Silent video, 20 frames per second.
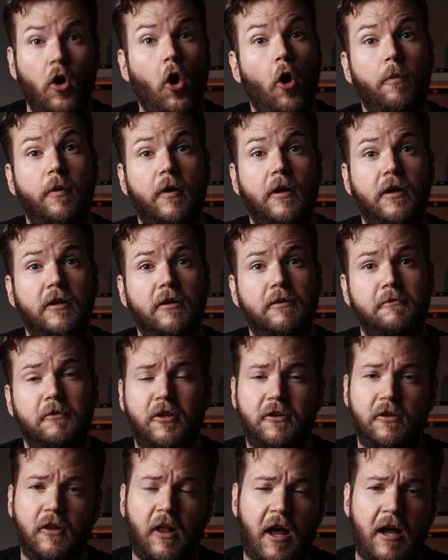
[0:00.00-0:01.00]
opening
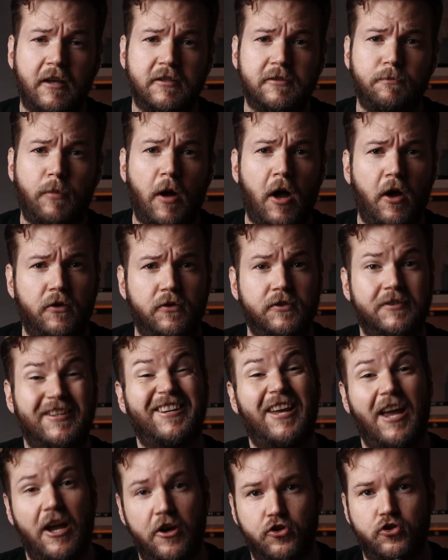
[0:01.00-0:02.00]
glass bottles
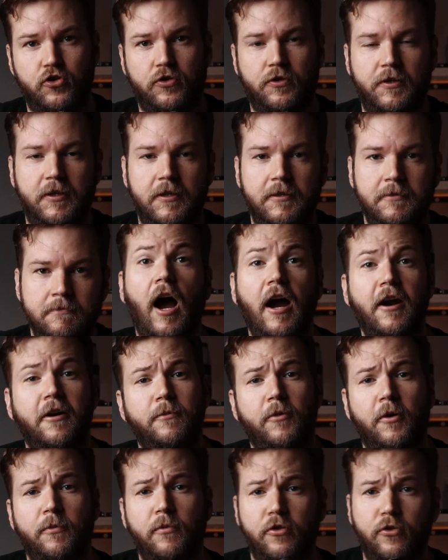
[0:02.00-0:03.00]
occasionally.
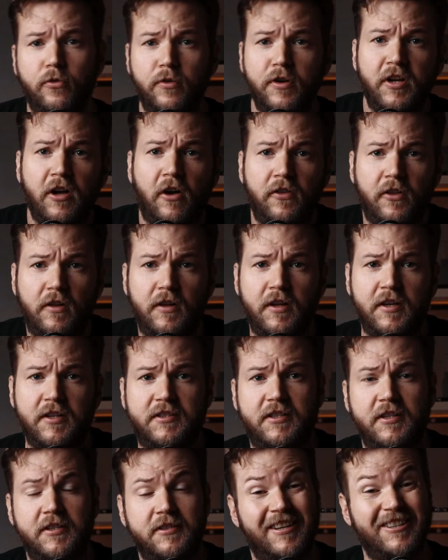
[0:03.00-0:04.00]
Item number three on the
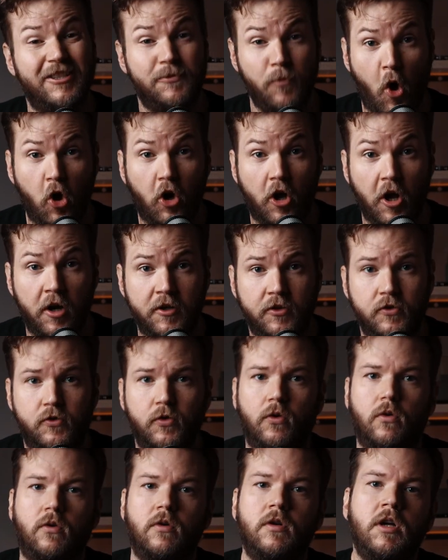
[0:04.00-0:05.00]
list is a small cutting
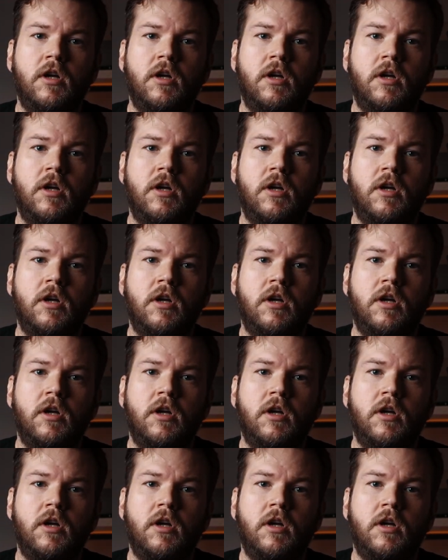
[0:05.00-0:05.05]
tool.